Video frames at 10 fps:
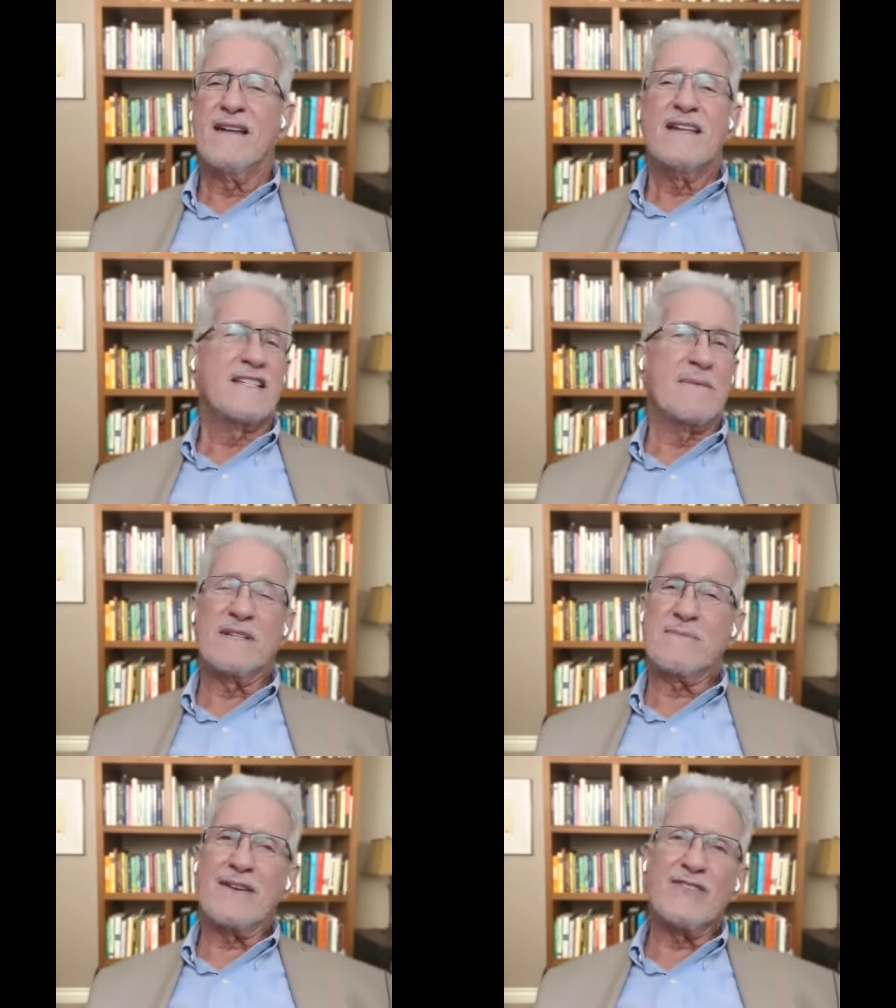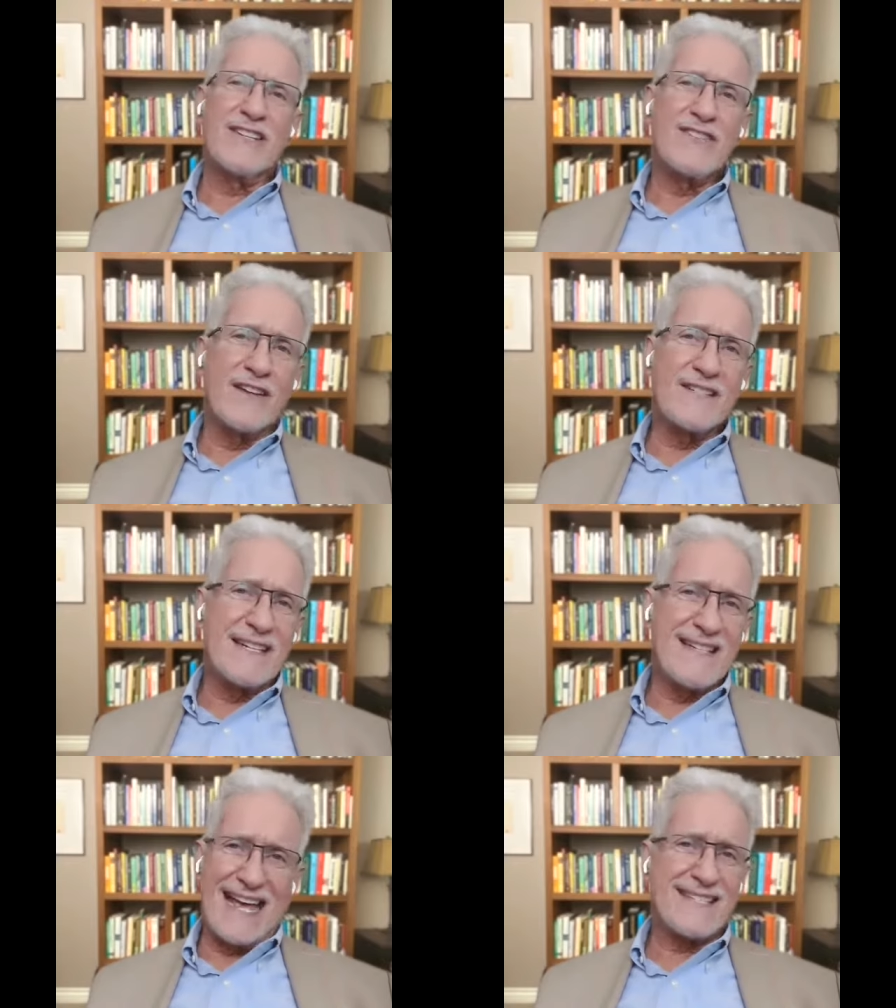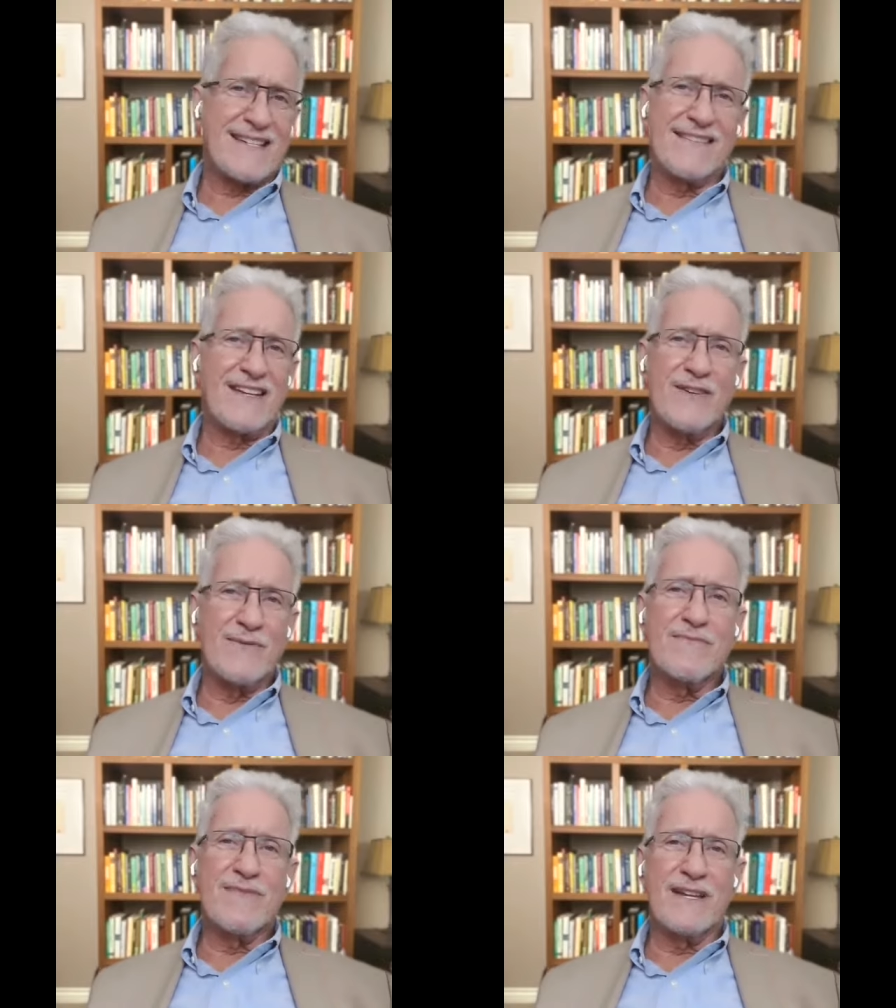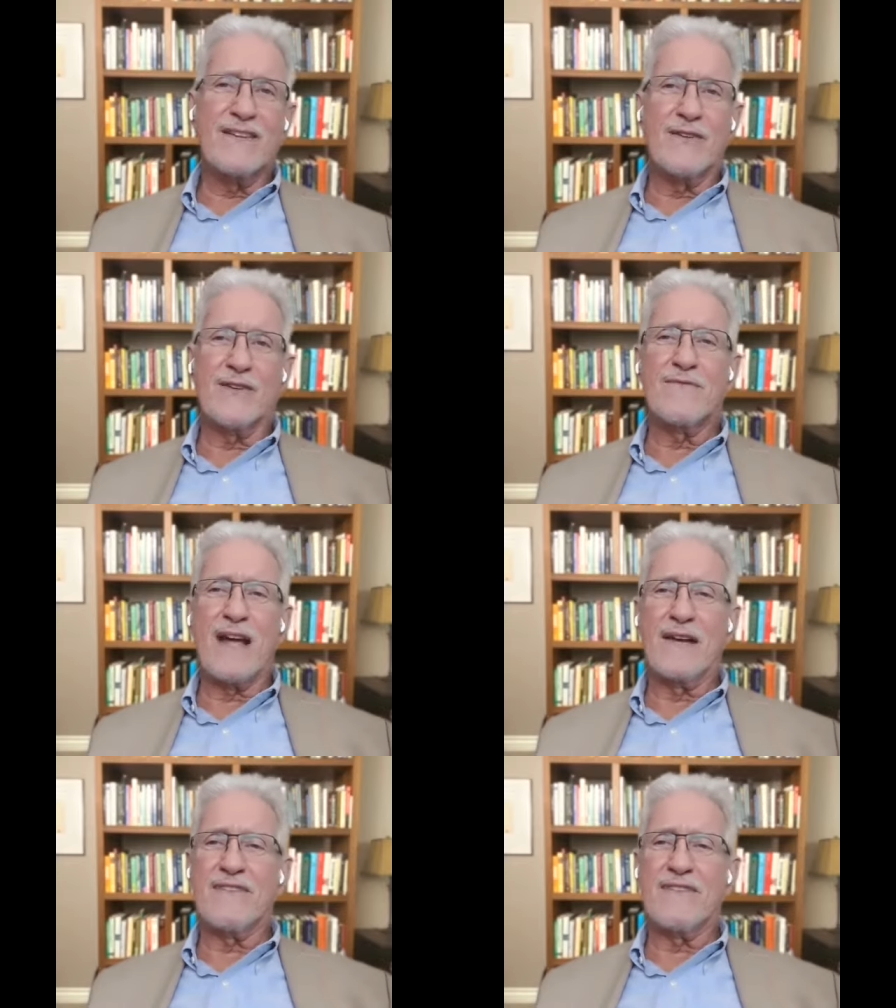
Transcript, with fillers: some especially daunting task that you that you're uh,